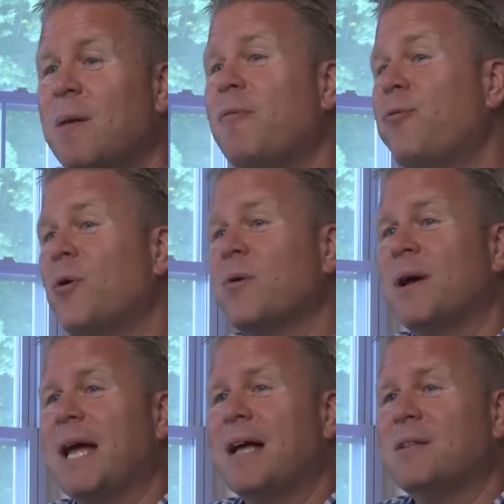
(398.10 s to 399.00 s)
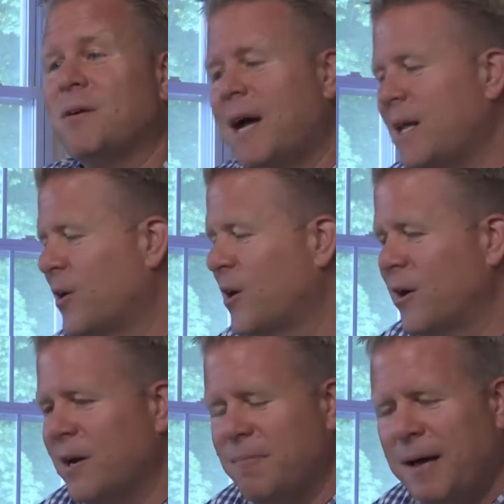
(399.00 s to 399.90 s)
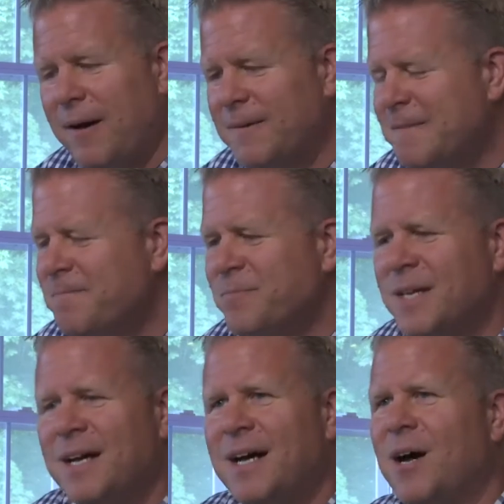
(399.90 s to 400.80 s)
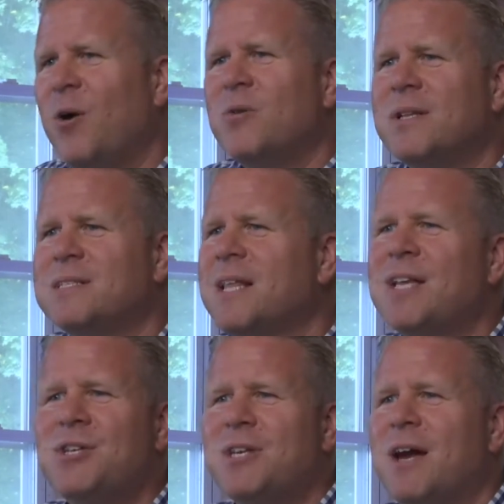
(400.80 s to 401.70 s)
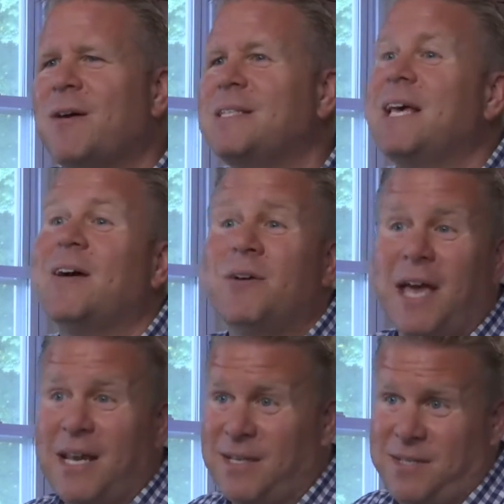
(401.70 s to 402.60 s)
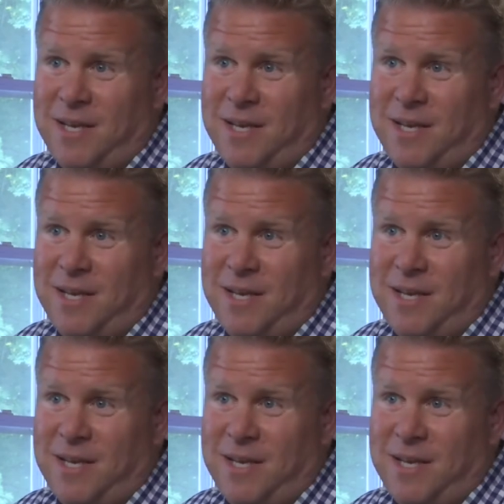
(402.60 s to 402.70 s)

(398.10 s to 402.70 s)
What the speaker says: there. Now, before going out there, I had heard about Oakland's legendary tailgating